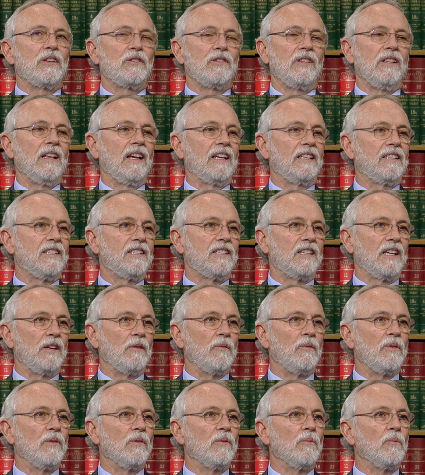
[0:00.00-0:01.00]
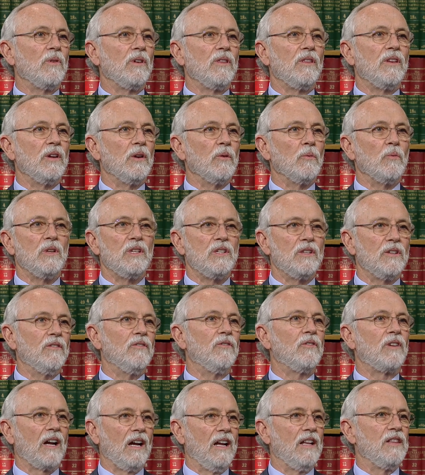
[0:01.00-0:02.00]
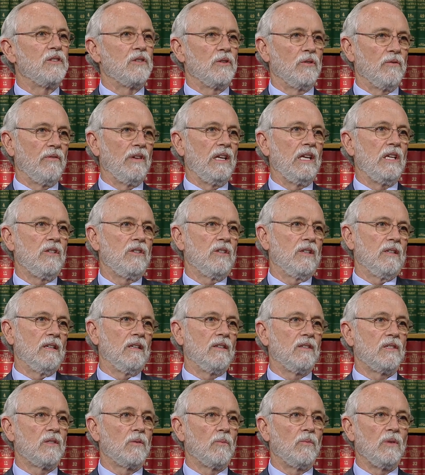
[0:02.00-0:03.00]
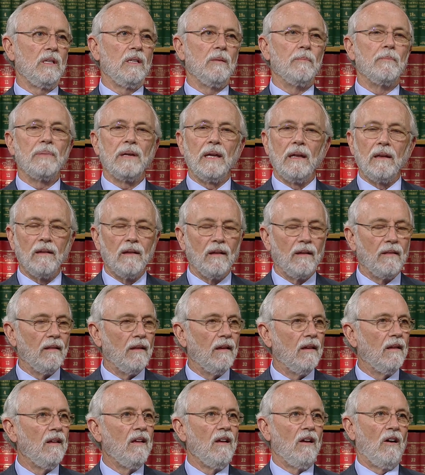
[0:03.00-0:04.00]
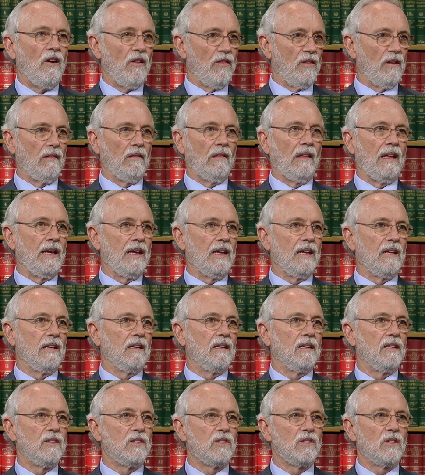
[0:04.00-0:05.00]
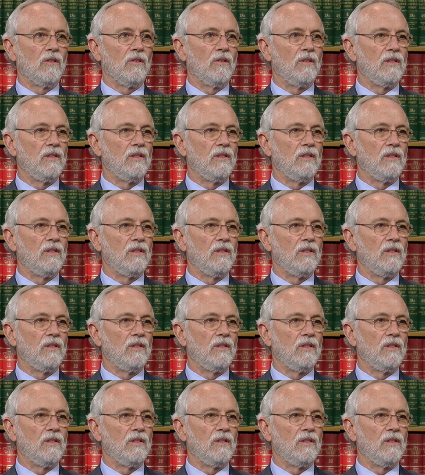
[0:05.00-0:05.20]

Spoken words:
like to say we're the original conservationists. We depend on the land, and so